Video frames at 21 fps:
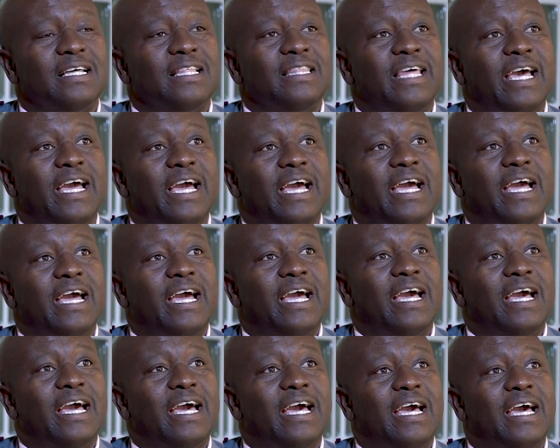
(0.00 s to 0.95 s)
the
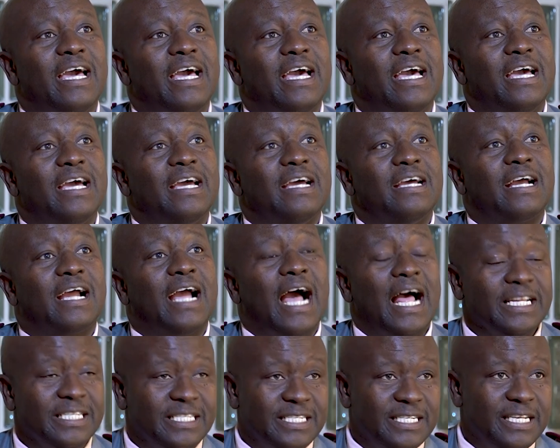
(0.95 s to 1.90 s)

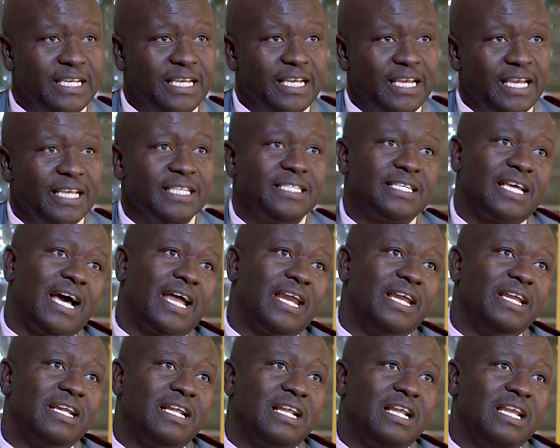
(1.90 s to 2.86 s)
country is
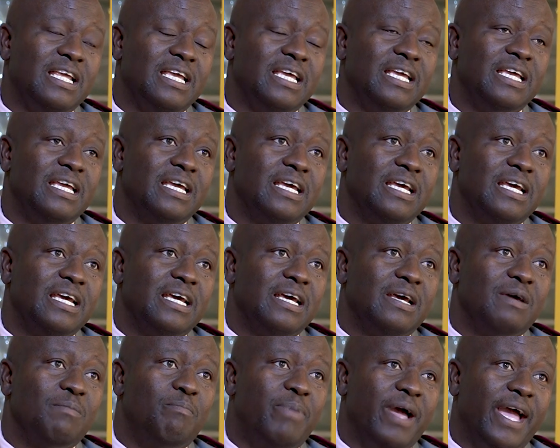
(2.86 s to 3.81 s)
currently
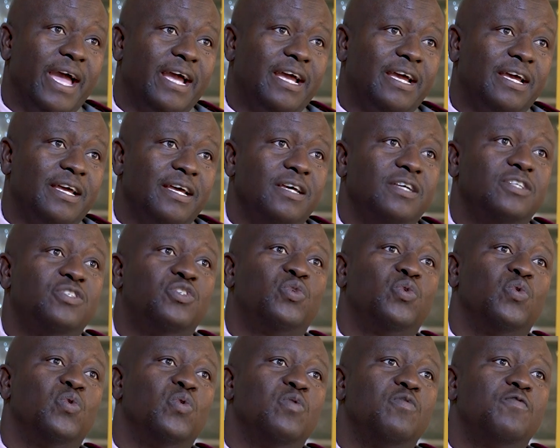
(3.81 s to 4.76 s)
back
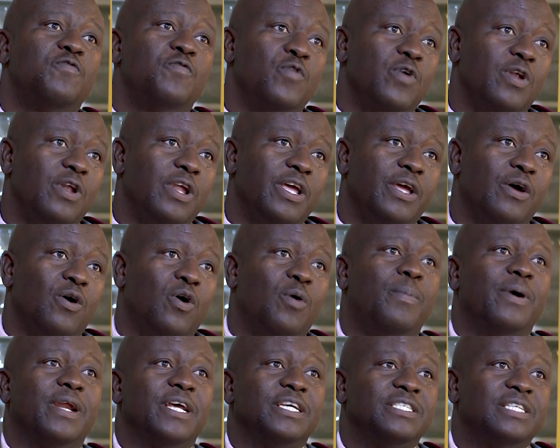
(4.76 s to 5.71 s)
to fully
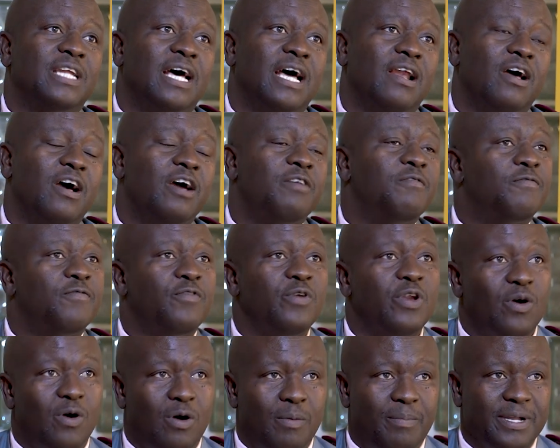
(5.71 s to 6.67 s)
operational and
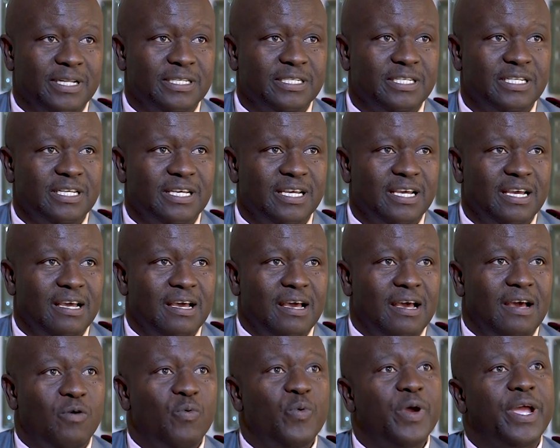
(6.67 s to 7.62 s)
fully opened.
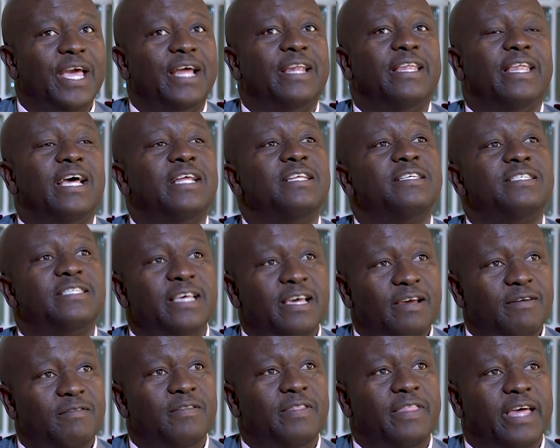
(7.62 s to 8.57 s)
We can then
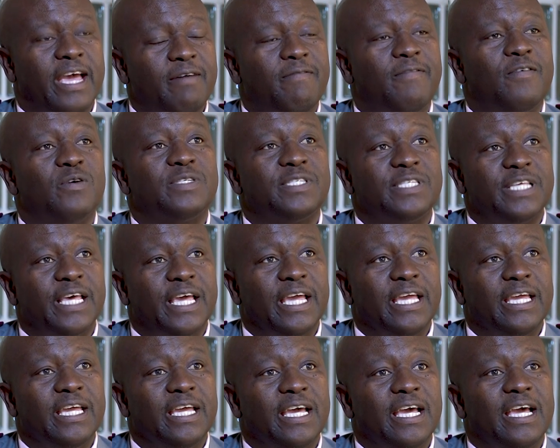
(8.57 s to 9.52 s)
therefore
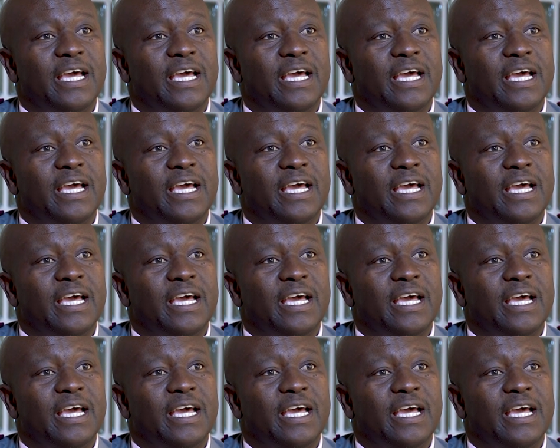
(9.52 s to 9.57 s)
say,